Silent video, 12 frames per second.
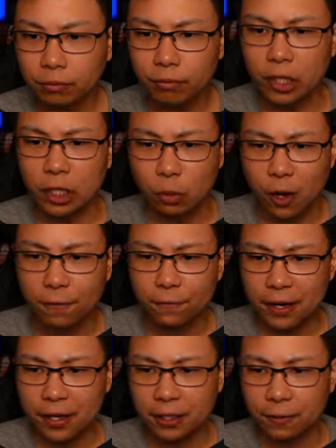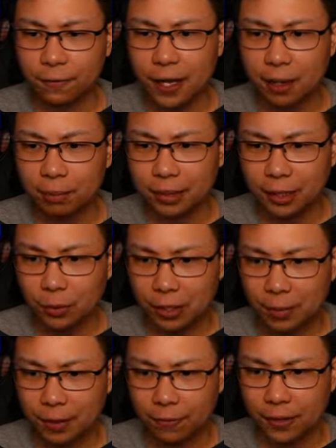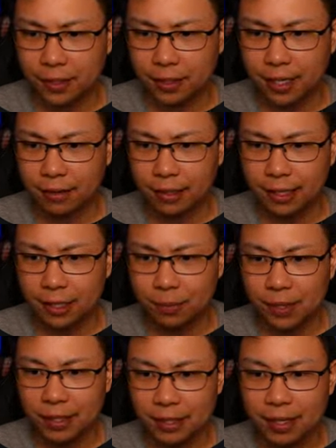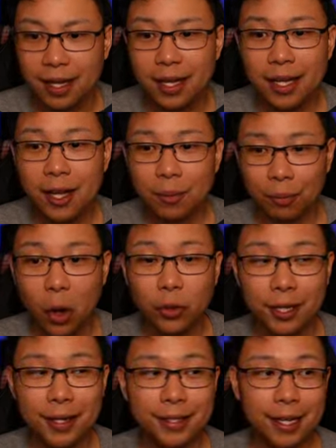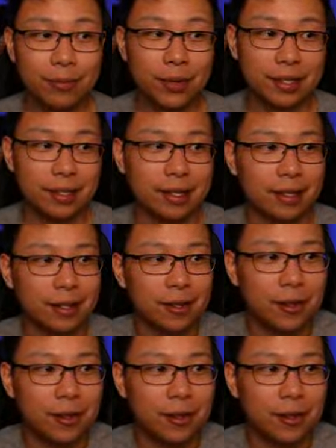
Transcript: You want Ferric and the Fat. Played with him on a friend's account. He gets busy. Bro does get busy.